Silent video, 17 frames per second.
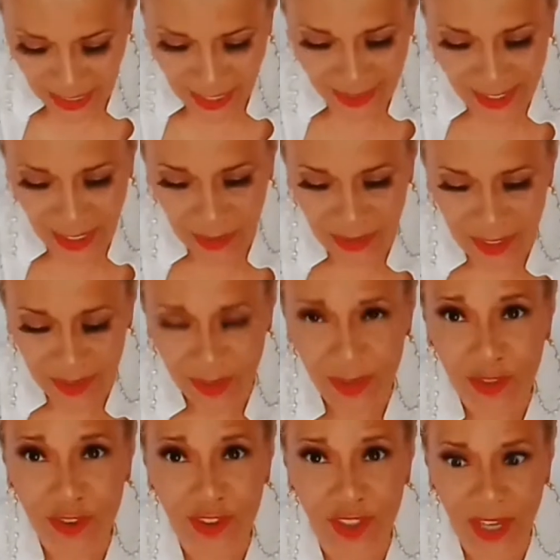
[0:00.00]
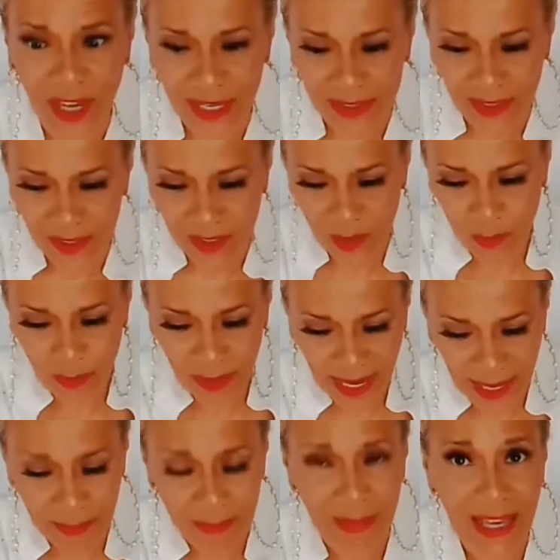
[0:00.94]
Now, these are just
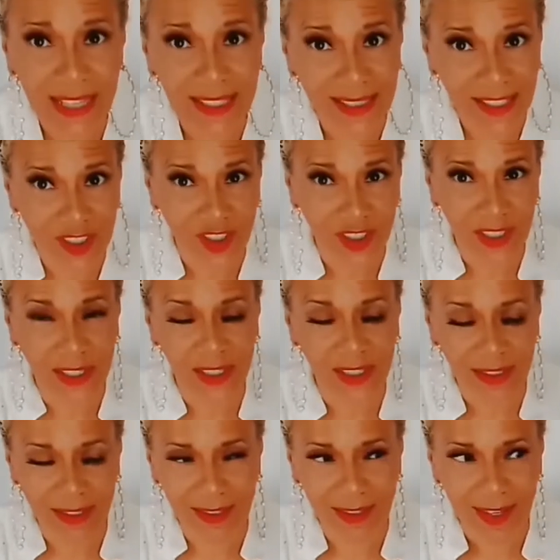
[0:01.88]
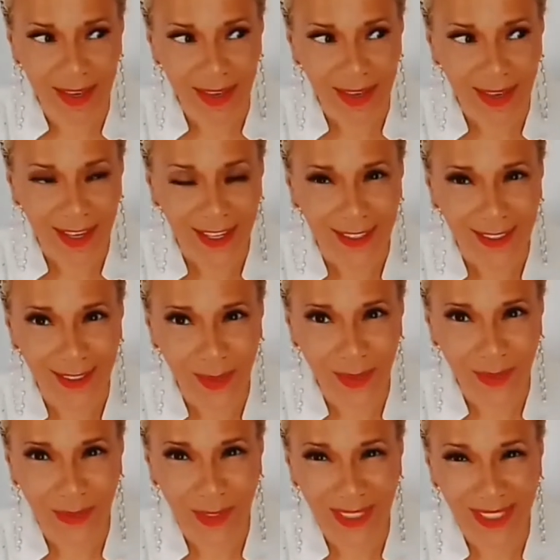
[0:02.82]
spot messages, so
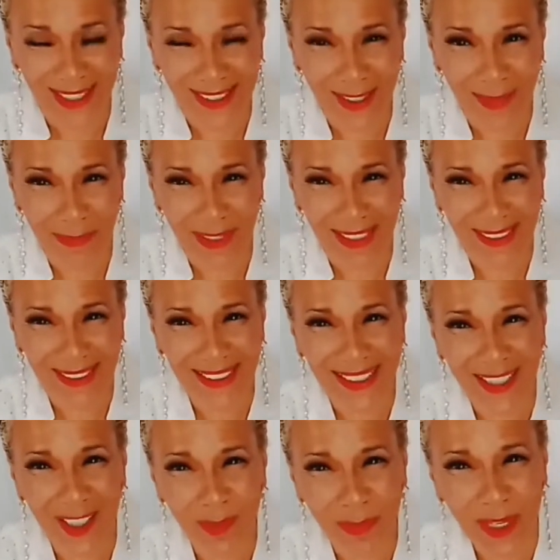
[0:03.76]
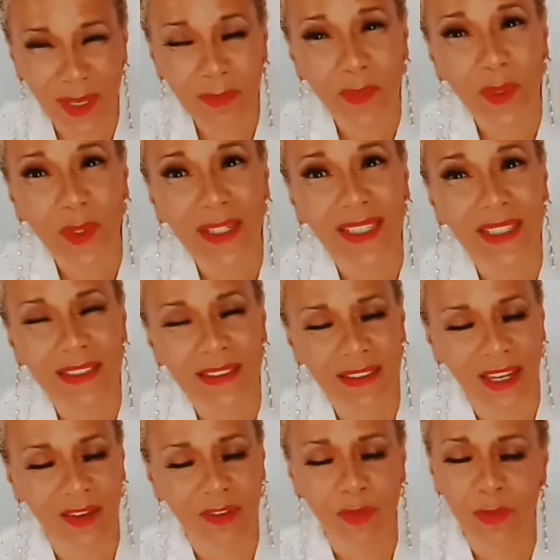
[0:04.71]
if you need something a little bit more
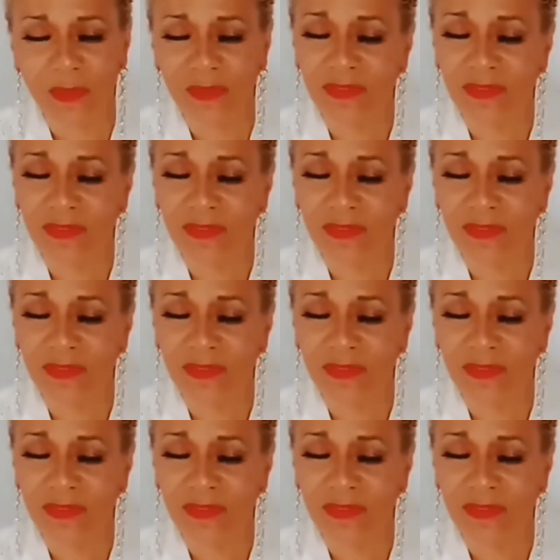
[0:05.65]
in-depth,